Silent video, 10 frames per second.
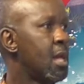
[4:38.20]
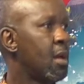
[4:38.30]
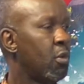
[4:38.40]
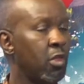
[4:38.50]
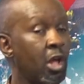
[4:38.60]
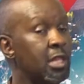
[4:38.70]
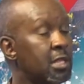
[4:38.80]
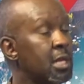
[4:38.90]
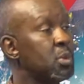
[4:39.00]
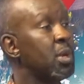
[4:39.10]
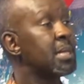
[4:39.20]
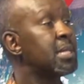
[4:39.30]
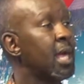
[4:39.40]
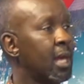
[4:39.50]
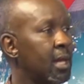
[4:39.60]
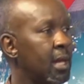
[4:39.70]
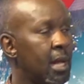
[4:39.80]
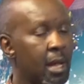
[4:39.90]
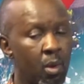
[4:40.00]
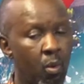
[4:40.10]
With all the things we are
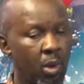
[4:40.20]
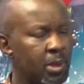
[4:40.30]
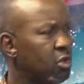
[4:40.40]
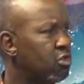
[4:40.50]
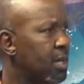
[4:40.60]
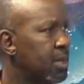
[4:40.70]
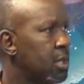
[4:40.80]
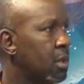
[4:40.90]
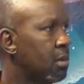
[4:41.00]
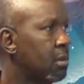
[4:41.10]
saying, what's your transition?